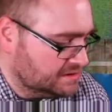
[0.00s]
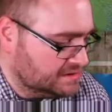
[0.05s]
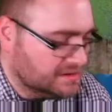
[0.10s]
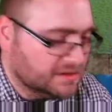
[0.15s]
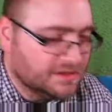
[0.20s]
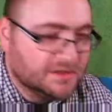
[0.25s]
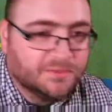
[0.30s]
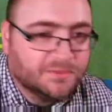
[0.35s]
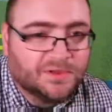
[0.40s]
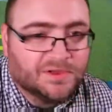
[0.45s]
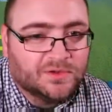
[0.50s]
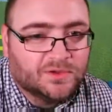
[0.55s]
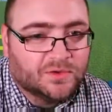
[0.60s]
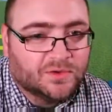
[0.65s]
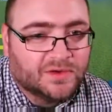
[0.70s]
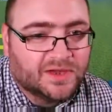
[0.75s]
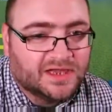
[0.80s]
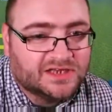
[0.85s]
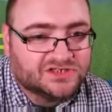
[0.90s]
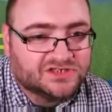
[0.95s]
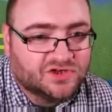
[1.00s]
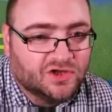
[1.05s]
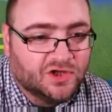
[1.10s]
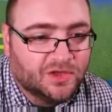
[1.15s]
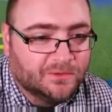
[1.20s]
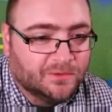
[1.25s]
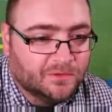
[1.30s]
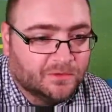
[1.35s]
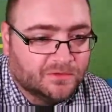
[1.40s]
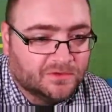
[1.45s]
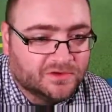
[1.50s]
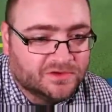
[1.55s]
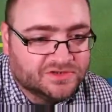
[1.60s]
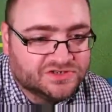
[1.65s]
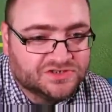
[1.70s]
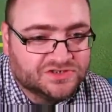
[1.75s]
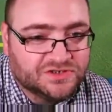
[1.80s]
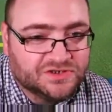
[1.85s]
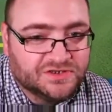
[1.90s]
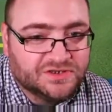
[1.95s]
but you'll catch guyball,
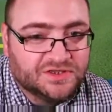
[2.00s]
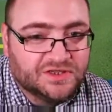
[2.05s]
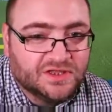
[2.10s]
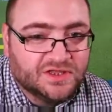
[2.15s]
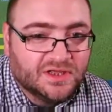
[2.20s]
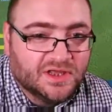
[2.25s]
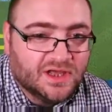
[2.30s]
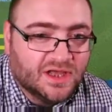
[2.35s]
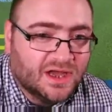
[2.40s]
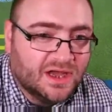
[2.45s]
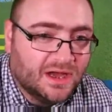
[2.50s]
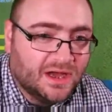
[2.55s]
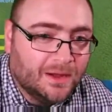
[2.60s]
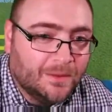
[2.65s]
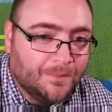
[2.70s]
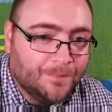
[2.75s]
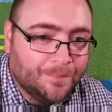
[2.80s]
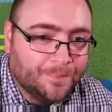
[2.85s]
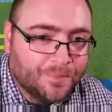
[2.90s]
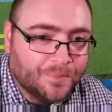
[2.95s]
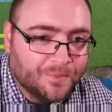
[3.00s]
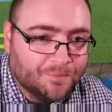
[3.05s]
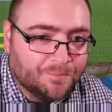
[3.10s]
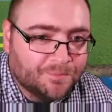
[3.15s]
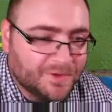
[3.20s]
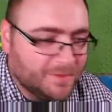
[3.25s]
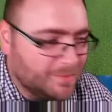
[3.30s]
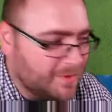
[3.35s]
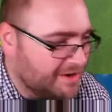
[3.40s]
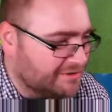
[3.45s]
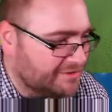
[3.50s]
crucian. Beware of